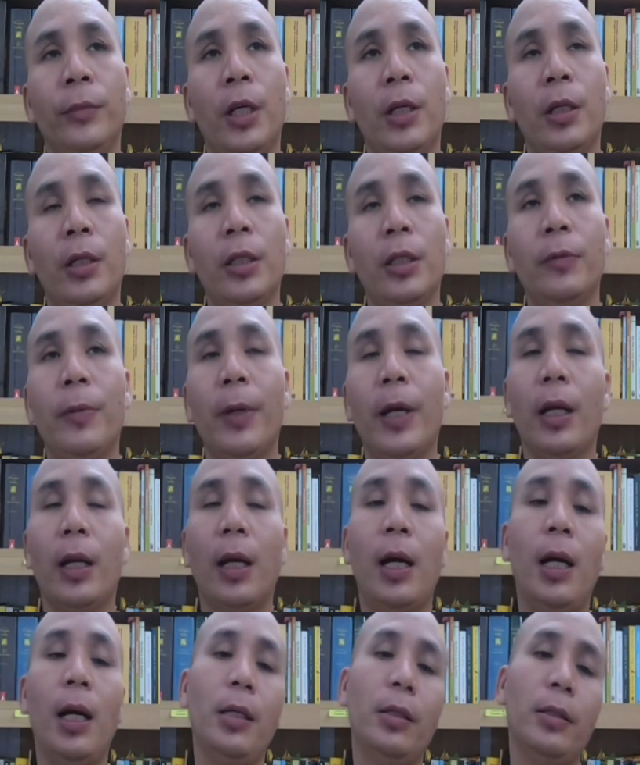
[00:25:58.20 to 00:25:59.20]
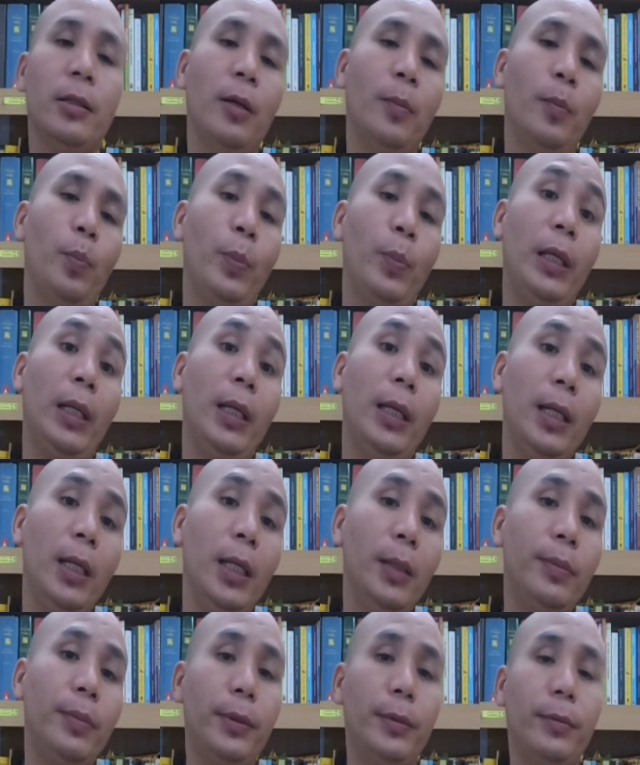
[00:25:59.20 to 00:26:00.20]
different kinds of
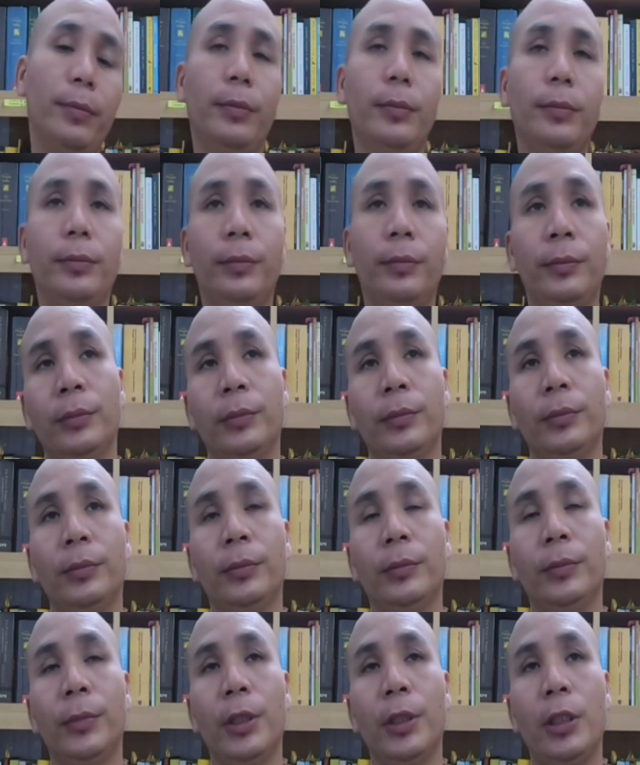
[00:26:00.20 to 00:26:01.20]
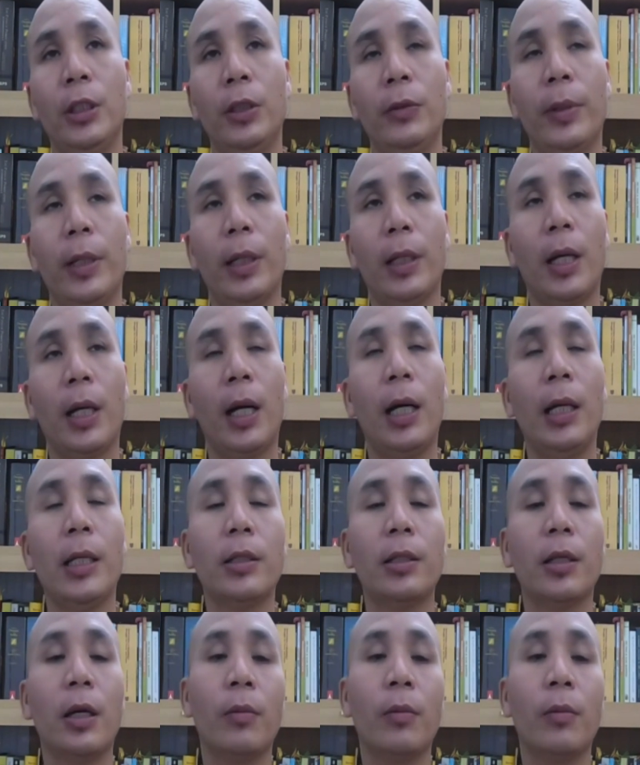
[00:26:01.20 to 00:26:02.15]
beliefs, different kinds of